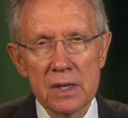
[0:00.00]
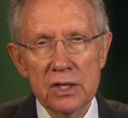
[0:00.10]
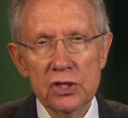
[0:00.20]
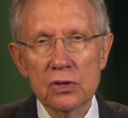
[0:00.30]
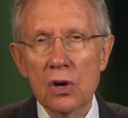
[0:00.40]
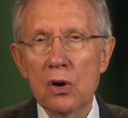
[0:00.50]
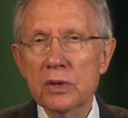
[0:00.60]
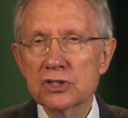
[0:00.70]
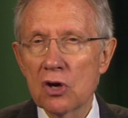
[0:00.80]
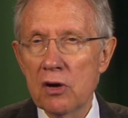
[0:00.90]
You can
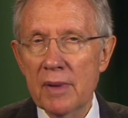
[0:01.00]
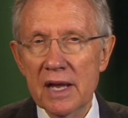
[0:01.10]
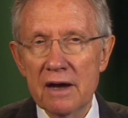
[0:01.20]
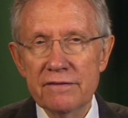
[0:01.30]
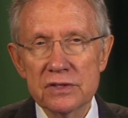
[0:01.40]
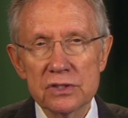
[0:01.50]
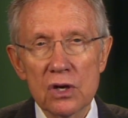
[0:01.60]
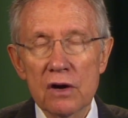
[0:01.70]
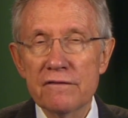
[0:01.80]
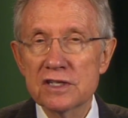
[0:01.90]
always call my office
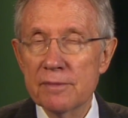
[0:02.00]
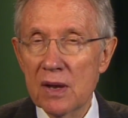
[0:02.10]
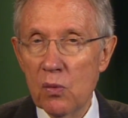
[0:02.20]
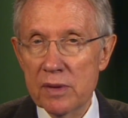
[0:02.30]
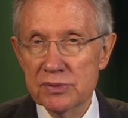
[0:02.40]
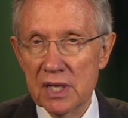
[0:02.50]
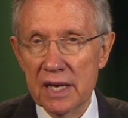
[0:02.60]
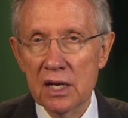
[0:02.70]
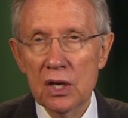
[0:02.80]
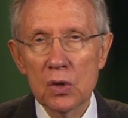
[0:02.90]
or visit my website,
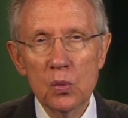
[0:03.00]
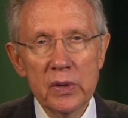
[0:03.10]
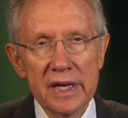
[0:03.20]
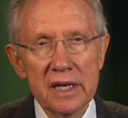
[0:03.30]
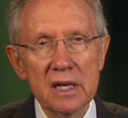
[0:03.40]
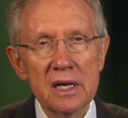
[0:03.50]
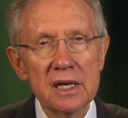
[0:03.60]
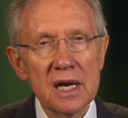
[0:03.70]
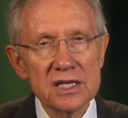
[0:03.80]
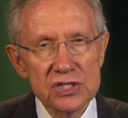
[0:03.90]

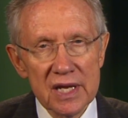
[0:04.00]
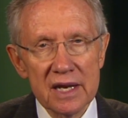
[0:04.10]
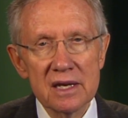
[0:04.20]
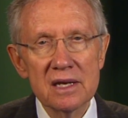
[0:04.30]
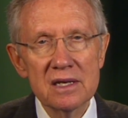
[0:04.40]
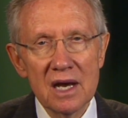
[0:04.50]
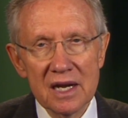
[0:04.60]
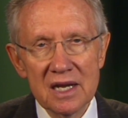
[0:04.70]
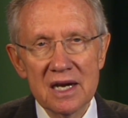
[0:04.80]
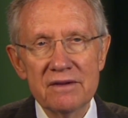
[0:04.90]

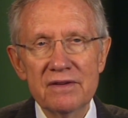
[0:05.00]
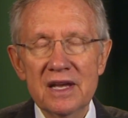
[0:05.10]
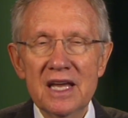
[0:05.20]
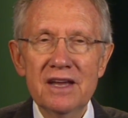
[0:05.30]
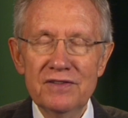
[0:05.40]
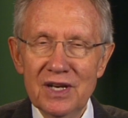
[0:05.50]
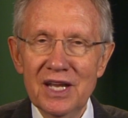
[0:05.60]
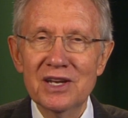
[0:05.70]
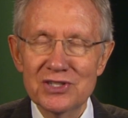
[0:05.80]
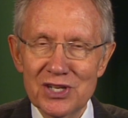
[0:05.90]
reid.senate.gov, if you
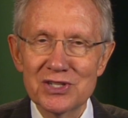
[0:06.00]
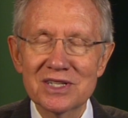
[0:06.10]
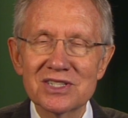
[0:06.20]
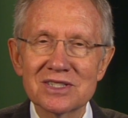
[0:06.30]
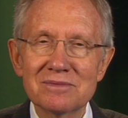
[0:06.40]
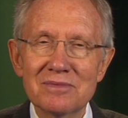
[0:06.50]
need assistance.